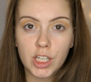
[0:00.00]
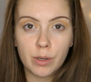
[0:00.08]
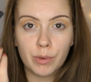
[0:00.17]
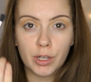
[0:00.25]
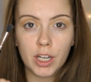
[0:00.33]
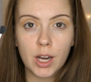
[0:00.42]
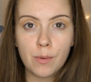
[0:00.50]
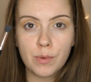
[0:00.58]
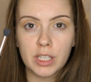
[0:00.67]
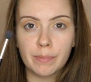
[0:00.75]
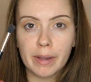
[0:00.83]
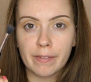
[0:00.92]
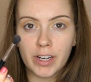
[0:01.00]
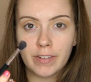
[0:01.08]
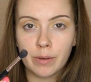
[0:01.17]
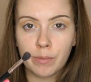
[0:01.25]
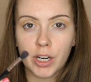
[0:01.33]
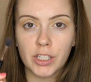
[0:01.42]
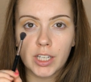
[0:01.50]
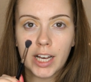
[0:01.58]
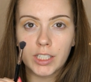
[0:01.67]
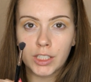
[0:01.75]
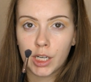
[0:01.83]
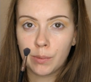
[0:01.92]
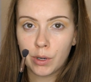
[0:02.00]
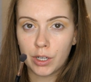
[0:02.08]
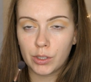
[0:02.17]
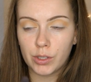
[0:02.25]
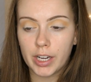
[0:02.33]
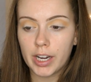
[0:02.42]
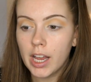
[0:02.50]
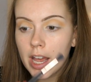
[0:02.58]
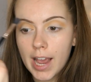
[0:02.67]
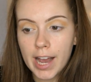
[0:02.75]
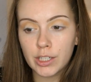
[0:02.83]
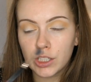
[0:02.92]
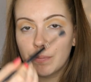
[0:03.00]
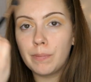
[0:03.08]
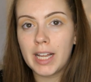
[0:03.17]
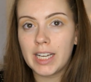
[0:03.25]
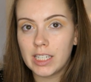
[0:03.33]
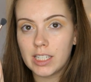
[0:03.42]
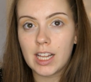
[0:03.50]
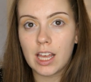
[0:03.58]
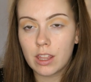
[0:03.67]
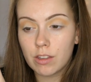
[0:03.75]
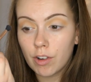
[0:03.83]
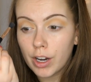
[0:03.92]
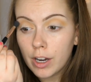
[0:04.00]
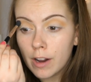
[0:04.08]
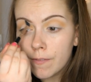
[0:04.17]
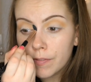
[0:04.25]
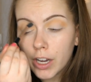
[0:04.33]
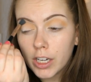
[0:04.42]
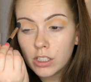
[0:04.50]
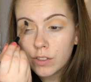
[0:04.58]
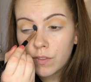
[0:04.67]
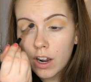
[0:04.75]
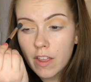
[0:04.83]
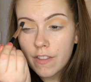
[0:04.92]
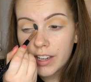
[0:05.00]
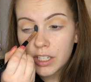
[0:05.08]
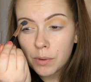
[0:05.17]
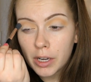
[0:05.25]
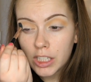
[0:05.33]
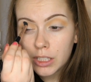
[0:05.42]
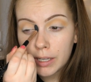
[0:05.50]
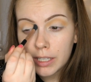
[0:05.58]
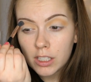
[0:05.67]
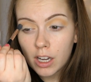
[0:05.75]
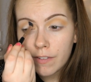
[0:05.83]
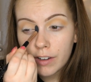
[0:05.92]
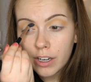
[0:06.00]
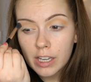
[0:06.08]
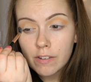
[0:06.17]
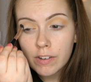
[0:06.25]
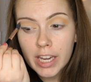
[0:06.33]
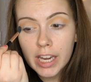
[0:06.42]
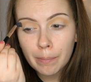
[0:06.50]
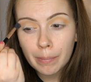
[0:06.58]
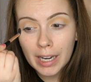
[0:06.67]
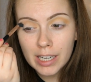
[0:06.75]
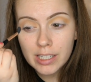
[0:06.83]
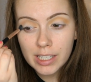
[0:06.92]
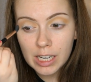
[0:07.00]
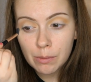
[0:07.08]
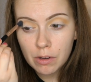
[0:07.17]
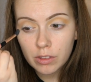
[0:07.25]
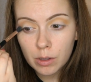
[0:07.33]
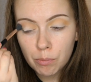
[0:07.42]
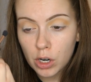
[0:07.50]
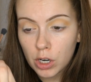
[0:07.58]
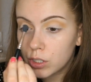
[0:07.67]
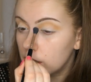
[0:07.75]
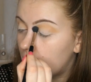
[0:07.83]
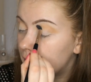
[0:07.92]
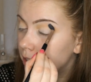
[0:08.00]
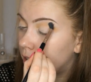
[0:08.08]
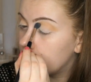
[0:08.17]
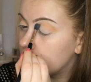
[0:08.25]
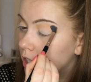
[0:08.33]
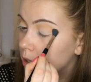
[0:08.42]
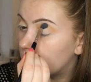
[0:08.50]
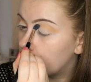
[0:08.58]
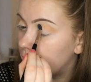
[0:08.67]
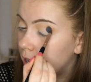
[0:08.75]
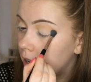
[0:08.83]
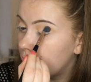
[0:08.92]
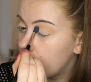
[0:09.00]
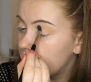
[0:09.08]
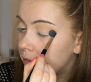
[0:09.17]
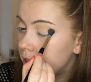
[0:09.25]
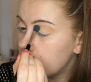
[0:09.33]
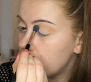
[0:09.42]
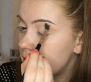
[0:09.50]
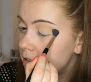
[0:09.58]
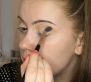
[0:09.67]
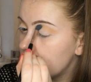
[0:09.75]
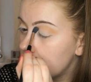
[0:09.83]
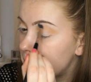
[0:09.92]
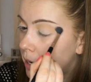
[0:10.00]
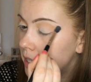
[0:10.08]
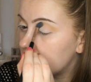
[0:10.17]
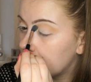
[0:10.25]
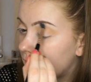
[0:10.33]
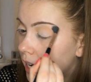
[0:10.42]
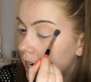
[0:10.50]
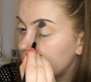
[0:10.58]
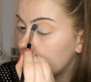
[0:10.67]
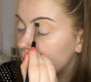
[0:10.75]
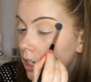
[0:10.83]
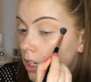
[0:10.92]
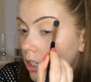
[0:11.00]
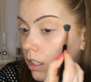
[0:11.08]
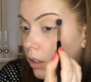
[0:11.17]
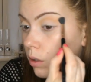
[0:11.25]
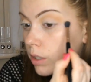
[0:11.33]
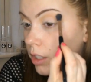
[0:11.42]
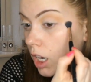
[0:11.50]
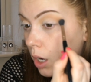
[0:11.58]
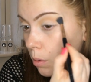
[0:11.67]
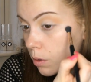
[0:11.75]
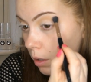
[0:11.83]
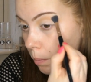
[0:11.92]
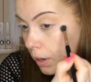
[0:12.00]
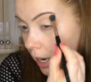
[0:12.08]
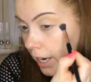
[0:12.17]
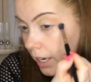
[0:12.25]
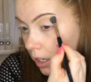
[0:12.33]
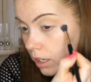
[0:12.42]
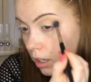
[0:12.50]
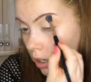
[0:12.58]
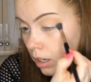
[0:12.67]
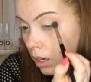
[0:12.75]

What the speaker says: I'm going to go in with this big fluffy brush that has no product on it and just blend that through. I just find that this works better. I feel like if you keep blending with the brush that has eyeshadow on it, then you're never really blending it in. So I always go in with a plain